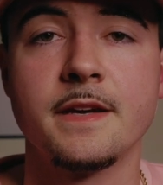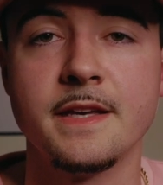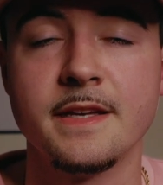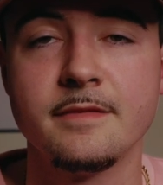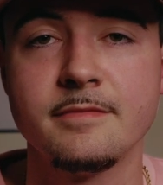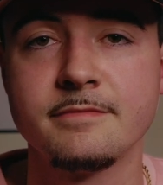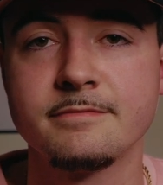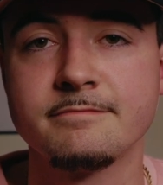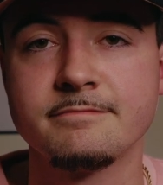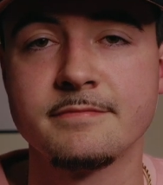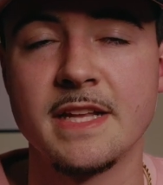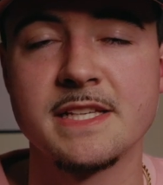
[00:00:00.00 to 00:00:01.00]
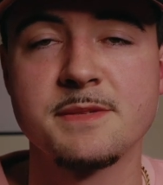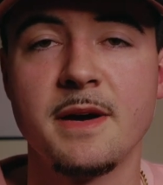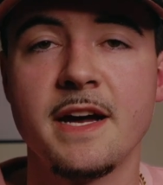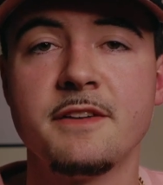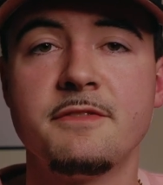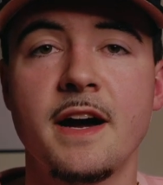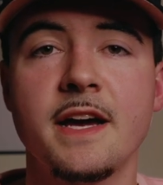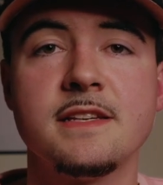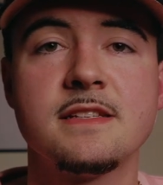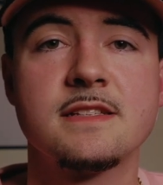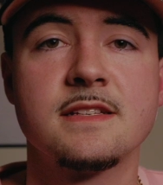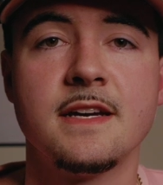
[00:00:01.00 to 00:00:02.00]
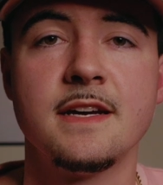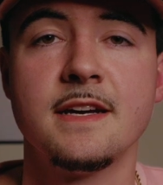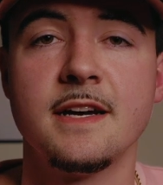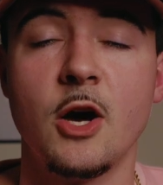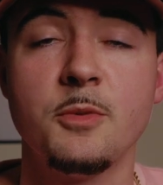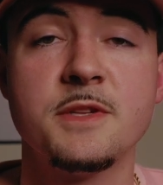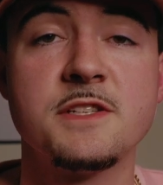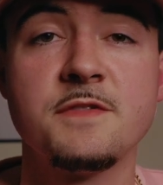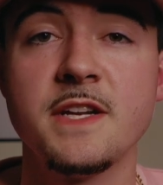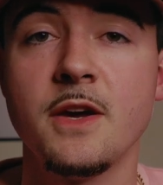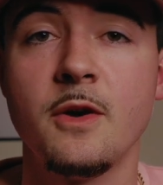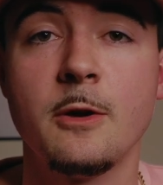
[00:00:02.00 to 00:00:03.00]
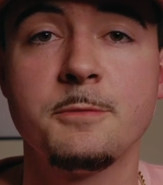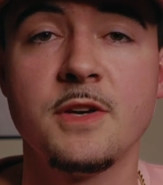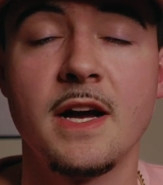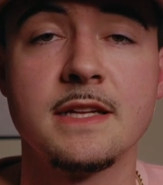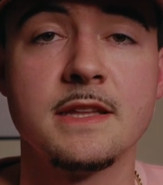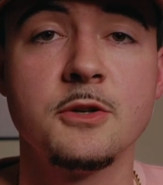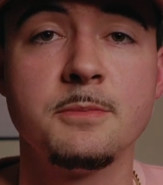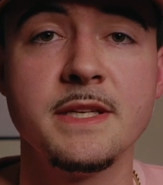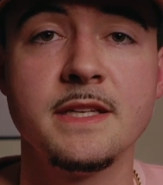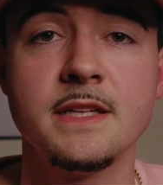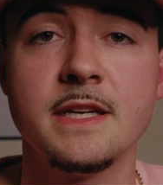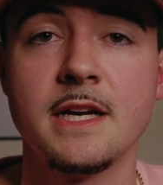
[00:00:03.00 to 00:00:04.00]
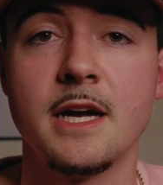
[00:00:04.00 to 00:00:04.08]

again, that's my advice. I hope this video helped you out a little bit.